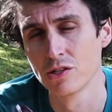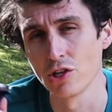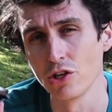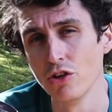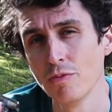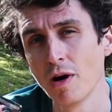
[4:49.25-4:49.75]
So
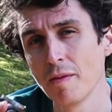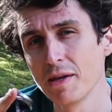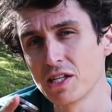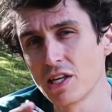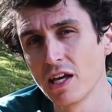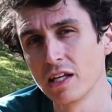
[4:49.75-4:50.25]
you might be
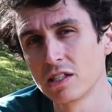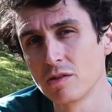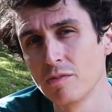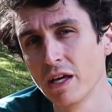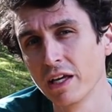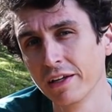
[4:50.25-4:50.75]
saying to
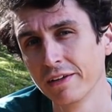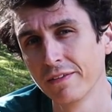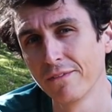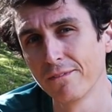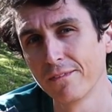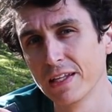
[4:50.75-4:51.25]
me,
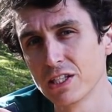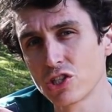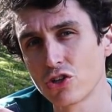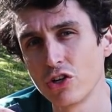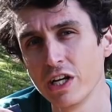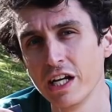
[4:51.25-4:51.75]
the
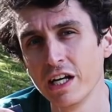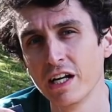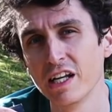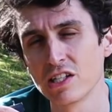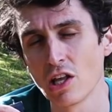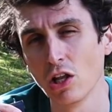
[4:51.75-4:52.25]
screen
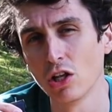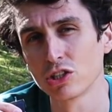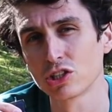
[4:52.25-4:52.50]
is a lot